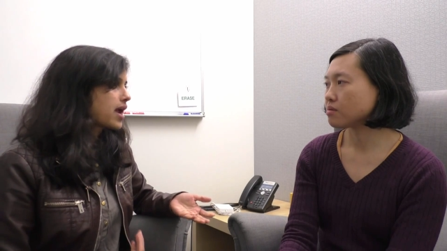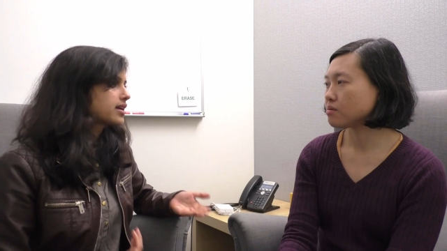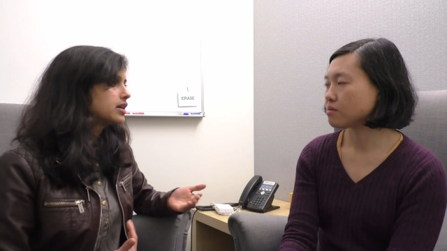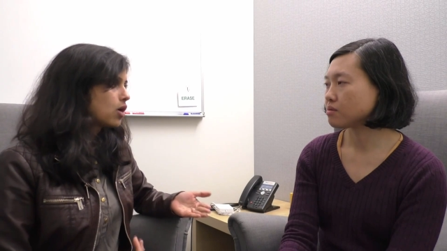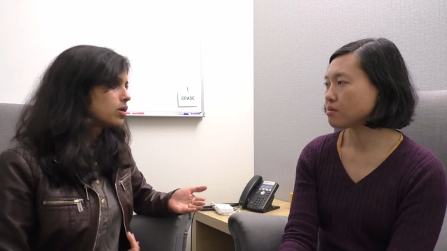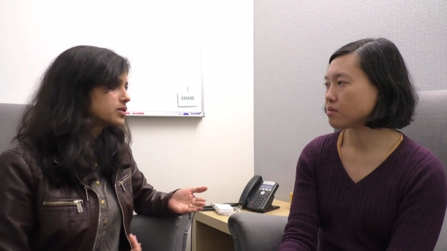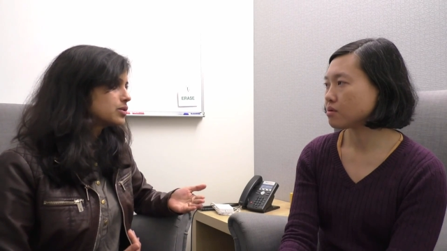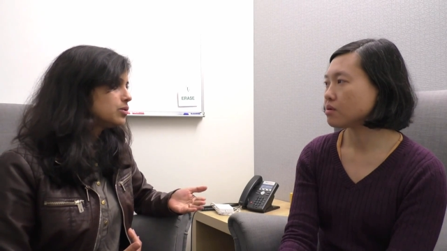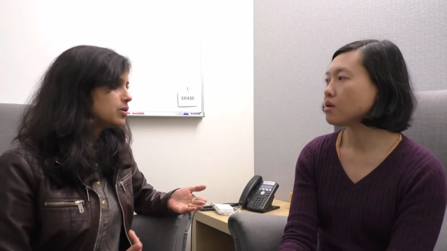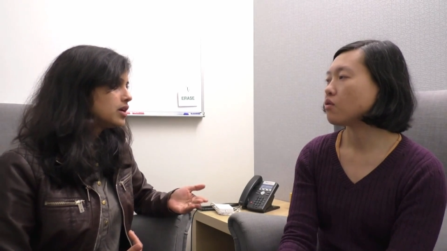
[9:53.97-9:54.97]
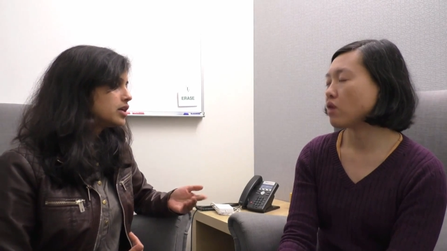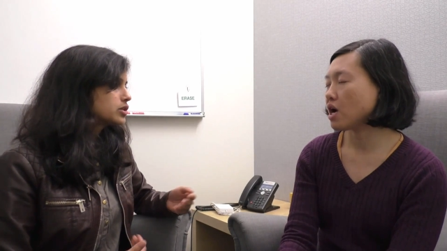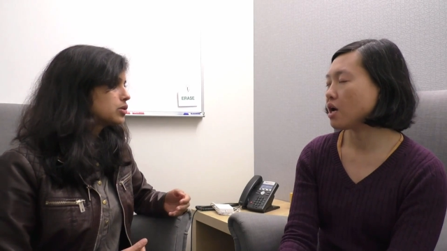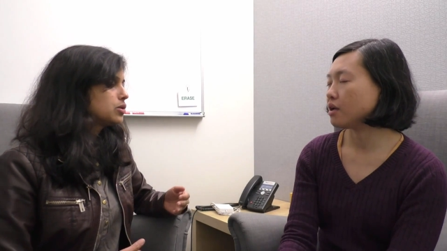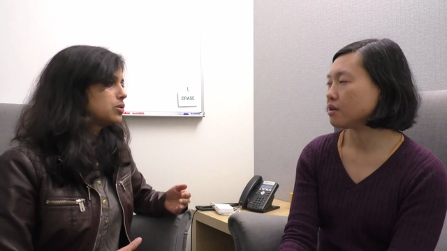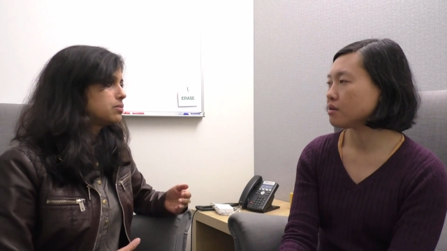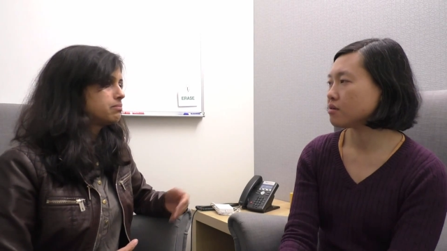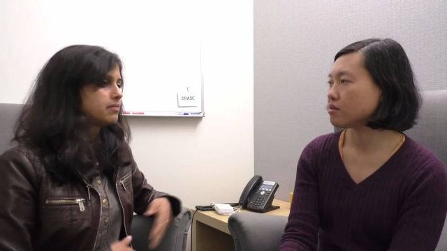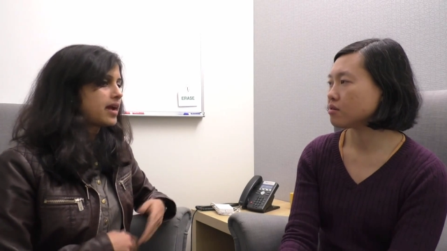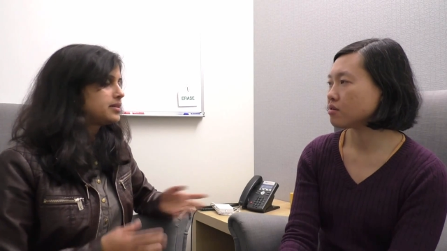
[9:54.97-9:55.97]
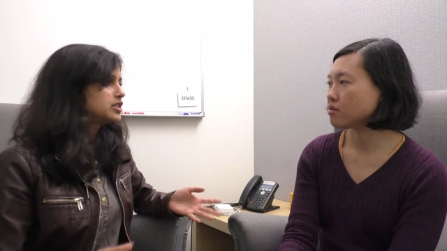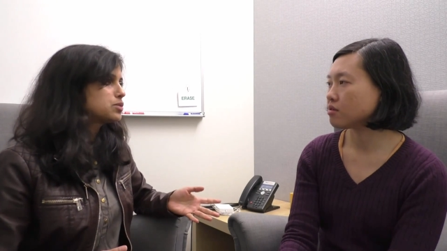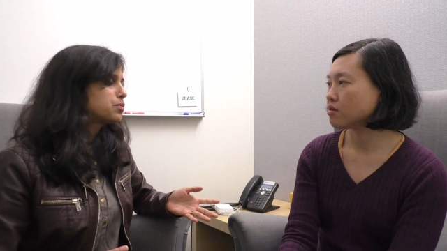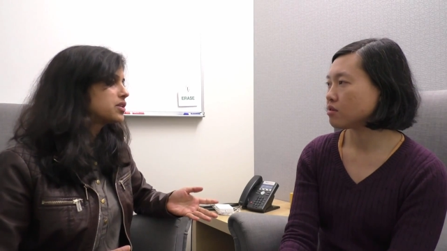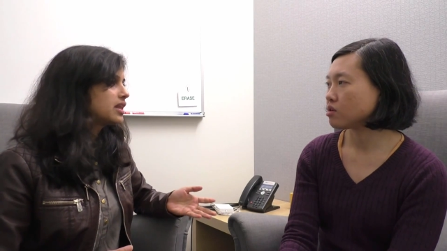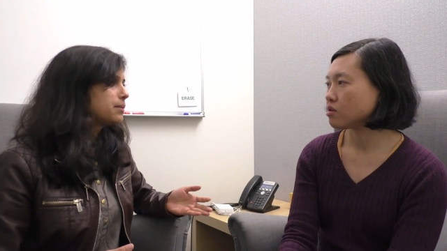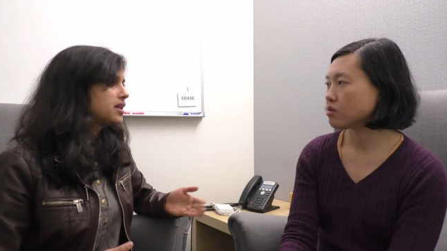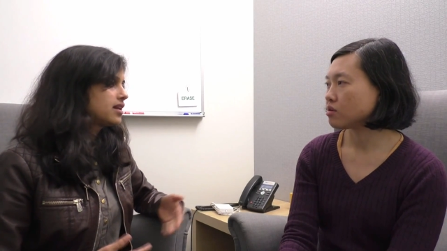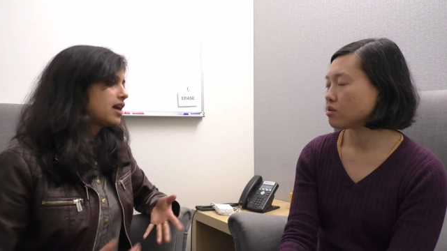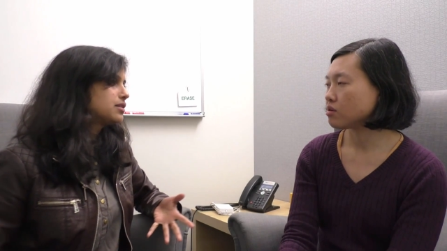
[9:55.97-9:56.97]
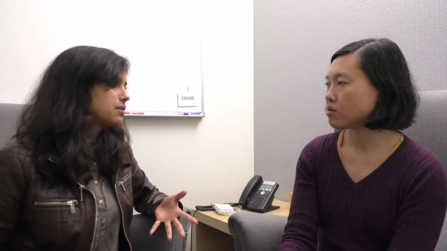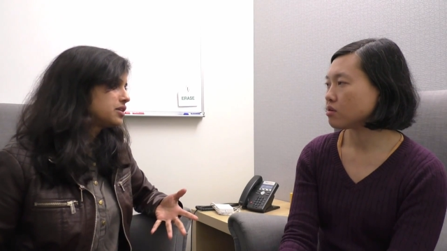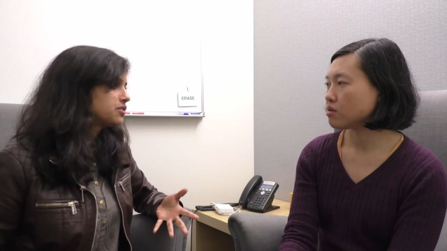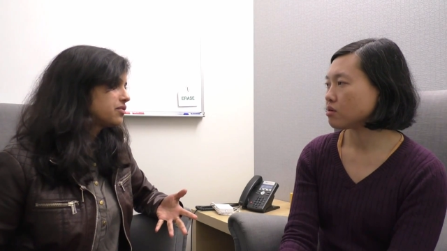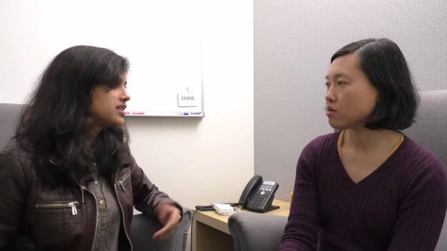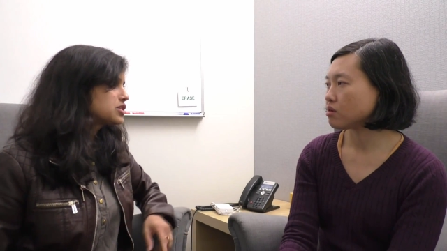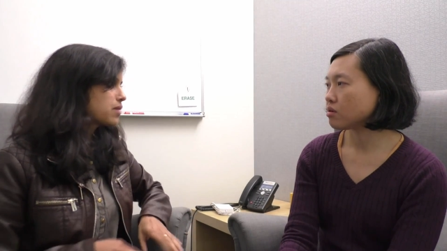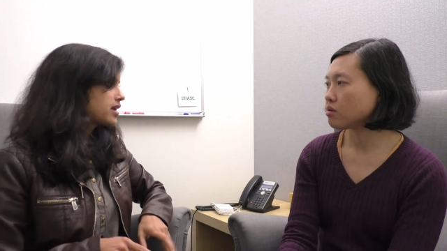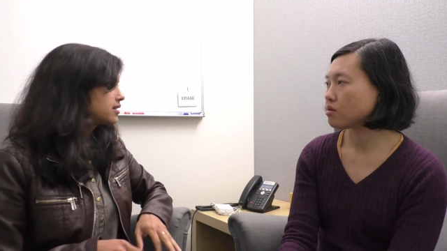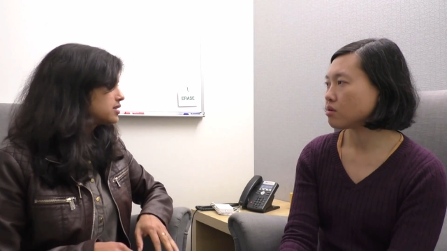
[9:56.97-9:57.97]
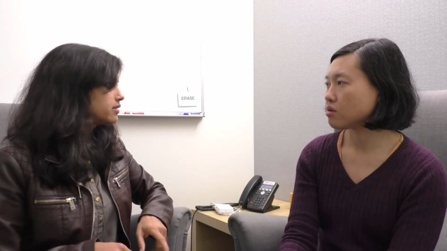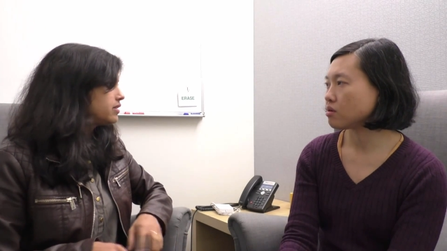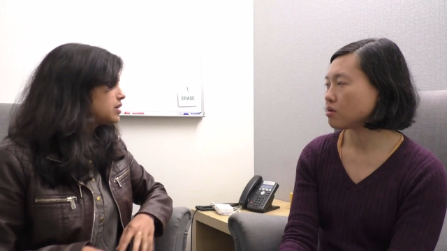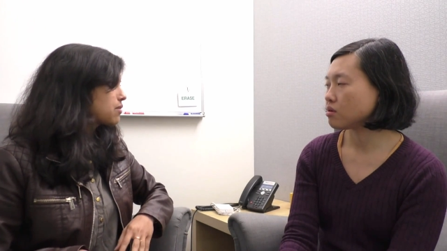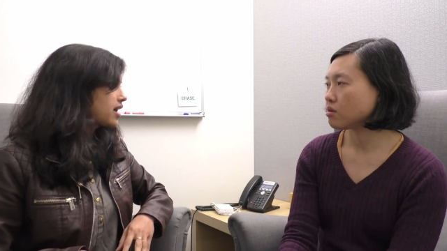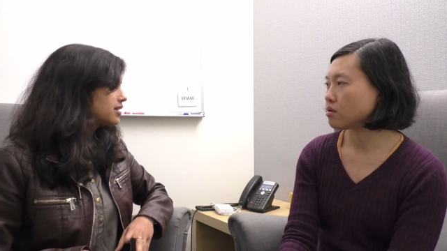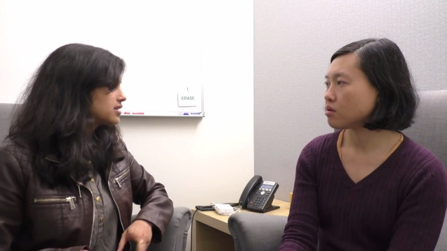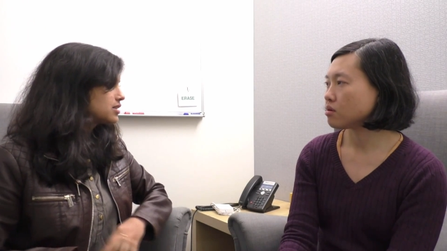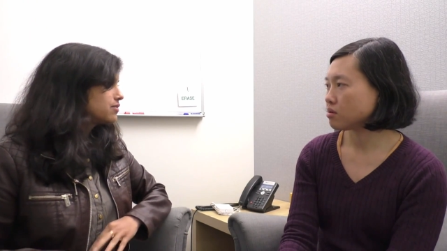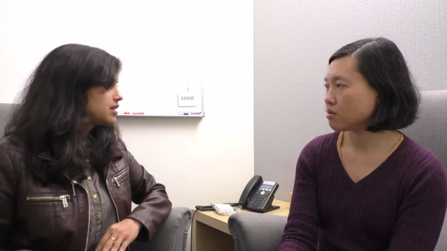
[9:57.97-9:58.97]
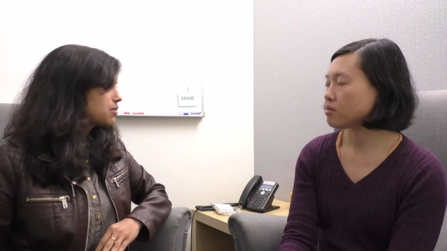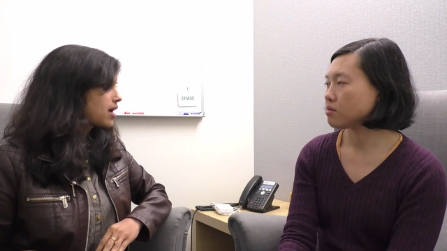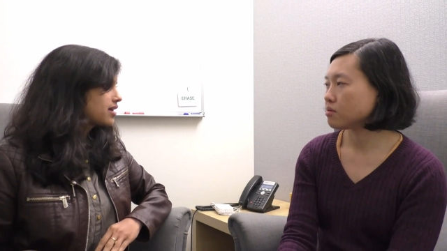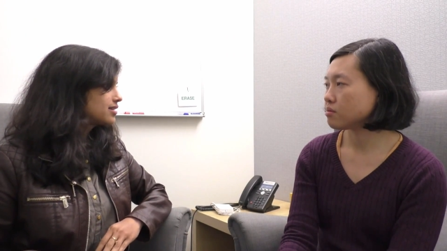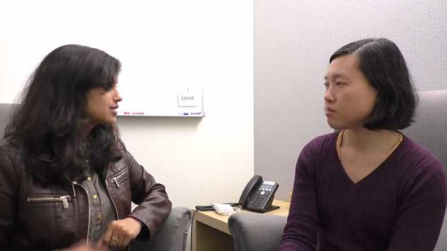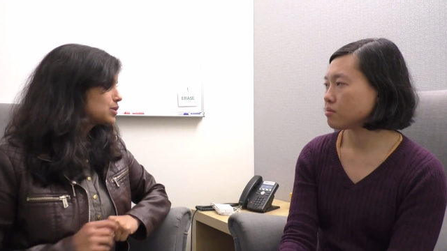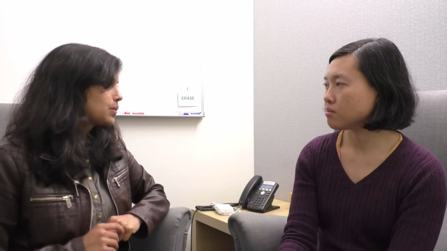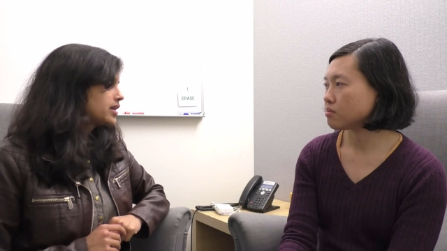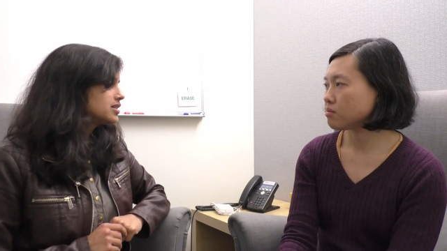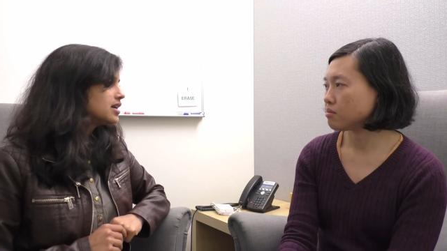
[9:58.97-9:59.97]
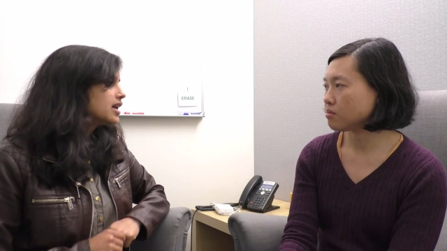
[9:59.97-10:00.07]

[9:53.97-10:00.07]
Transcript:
Speaker 1: tracking also. Right. So I just put them in another interface, track this event, track this event, track this event.